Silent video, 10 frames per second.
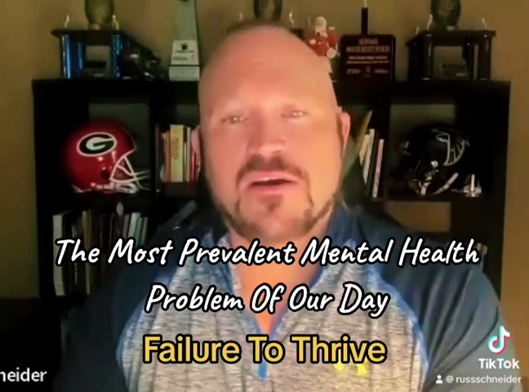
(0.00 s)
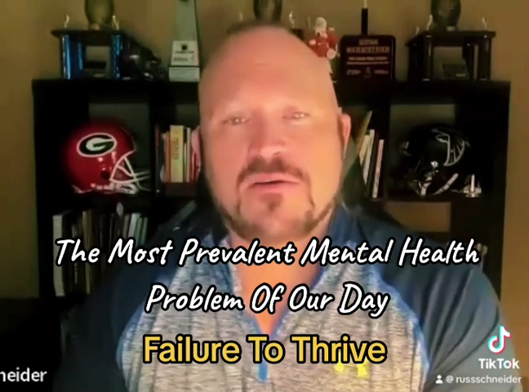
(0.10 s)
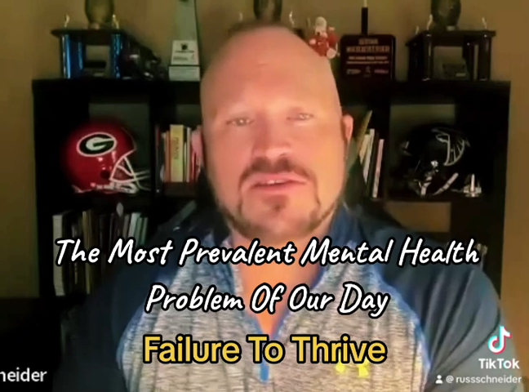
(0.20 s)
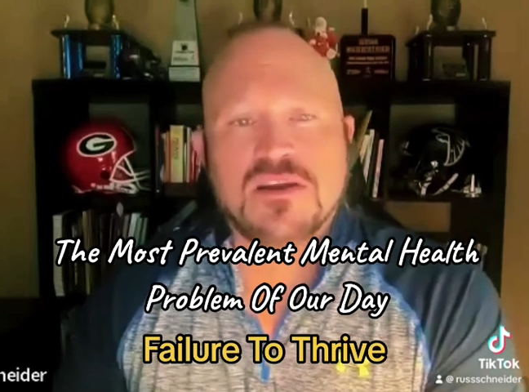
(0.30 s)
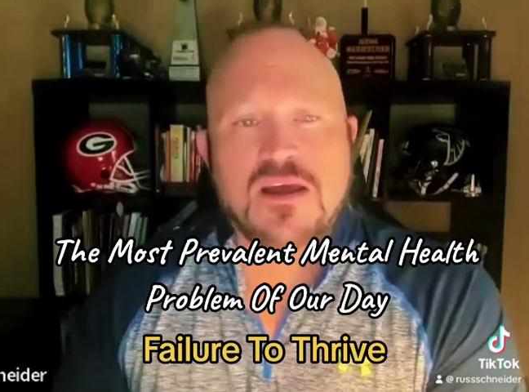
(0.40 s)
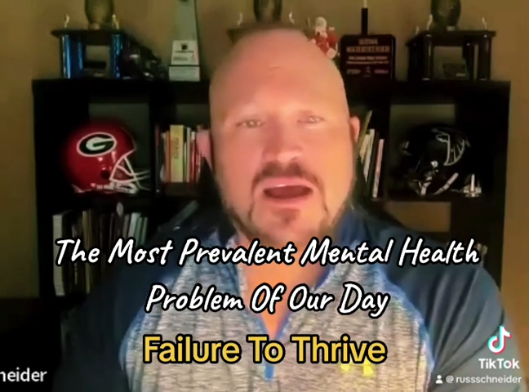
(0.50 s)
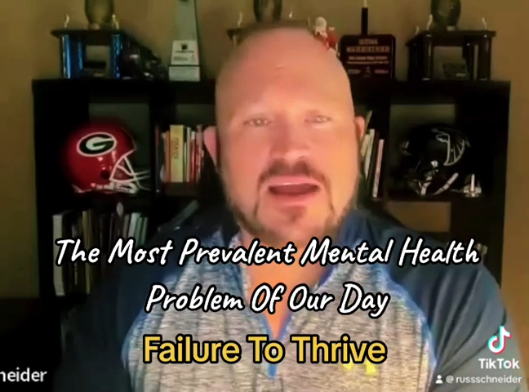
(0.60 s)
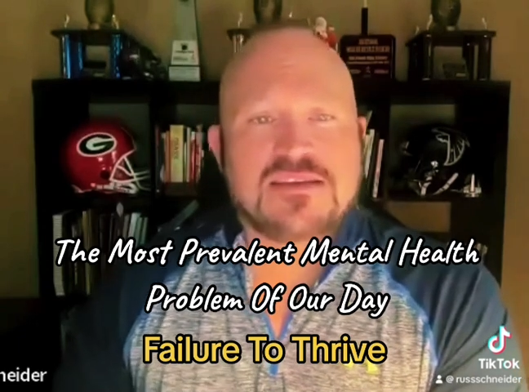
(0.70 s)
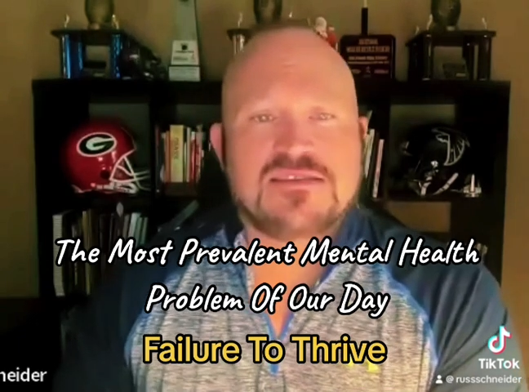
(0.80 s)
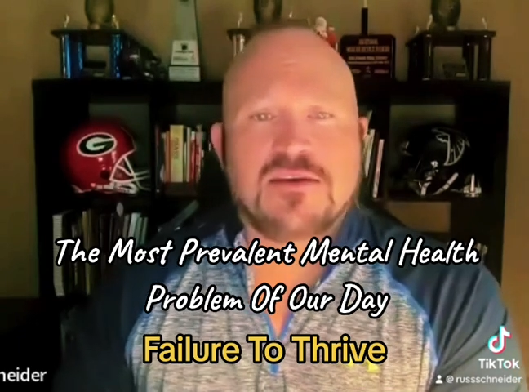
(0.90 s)
coach, I
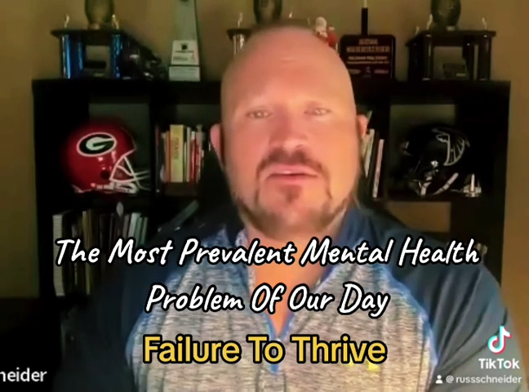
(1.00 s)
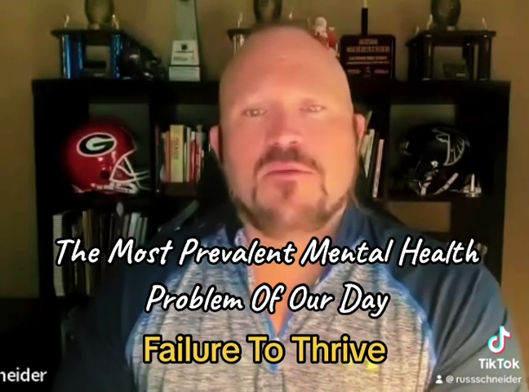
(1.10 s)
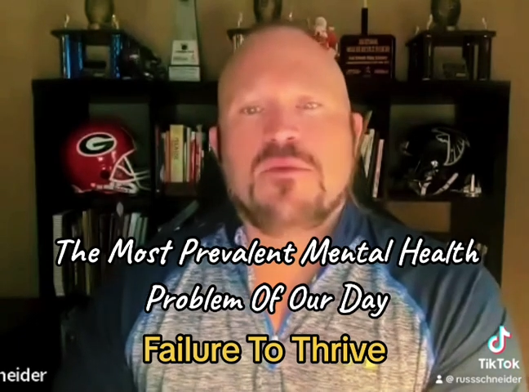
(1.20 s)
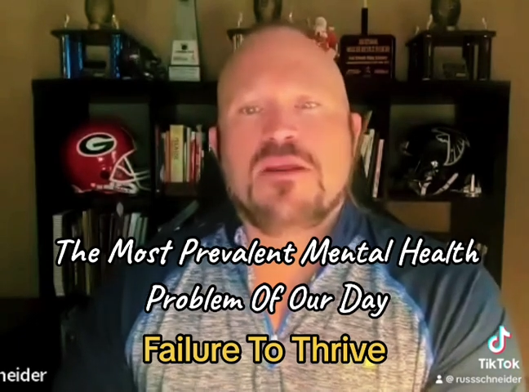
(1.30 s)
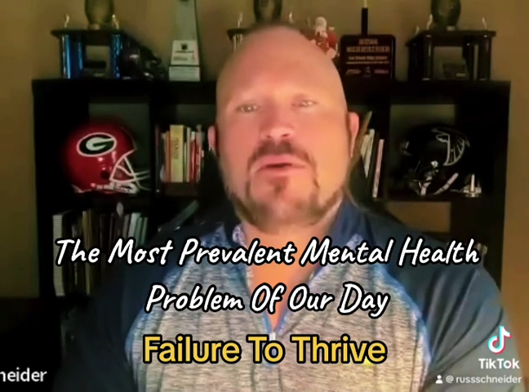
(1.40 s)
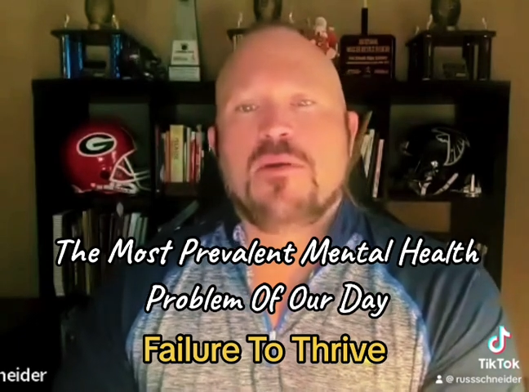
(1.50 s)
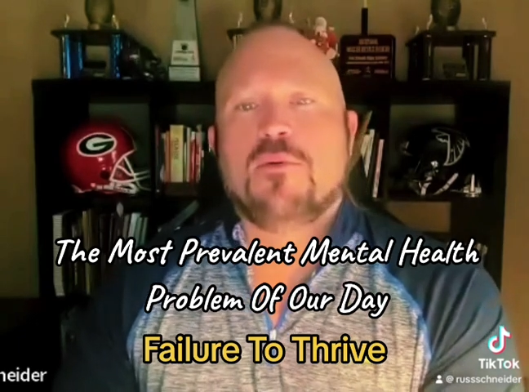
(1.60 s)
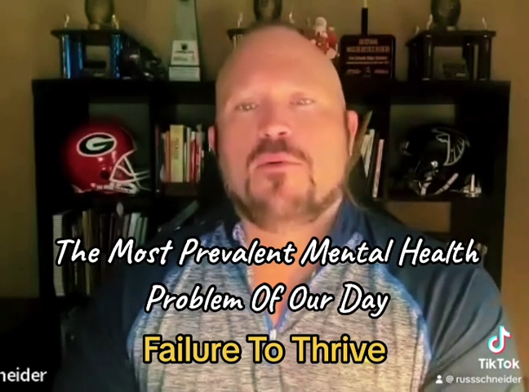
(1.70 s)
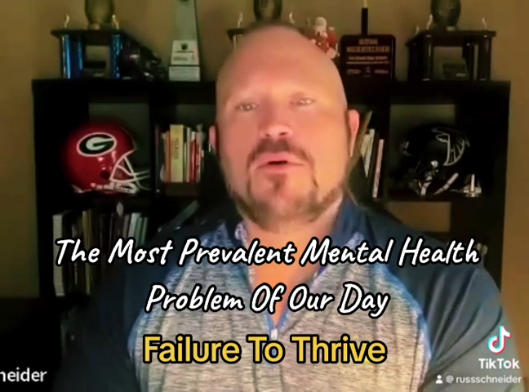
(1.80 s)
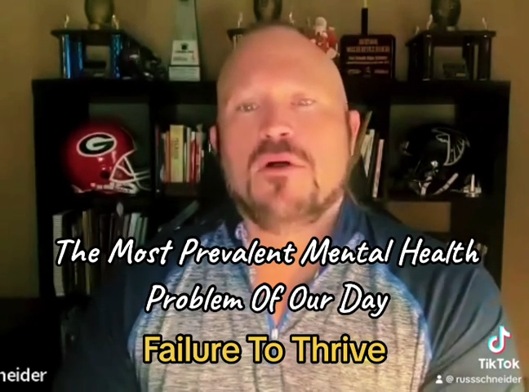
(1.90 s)
can tell you that many
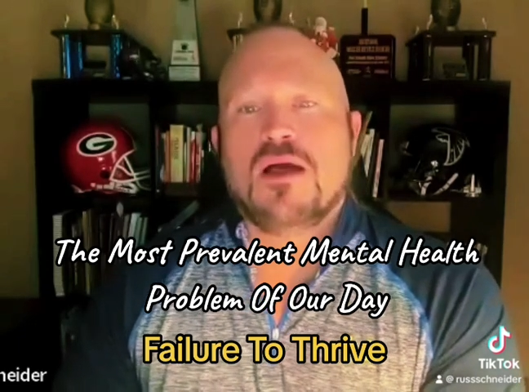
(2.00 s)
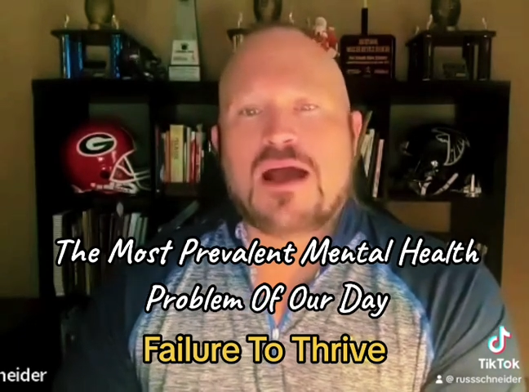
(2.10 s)
people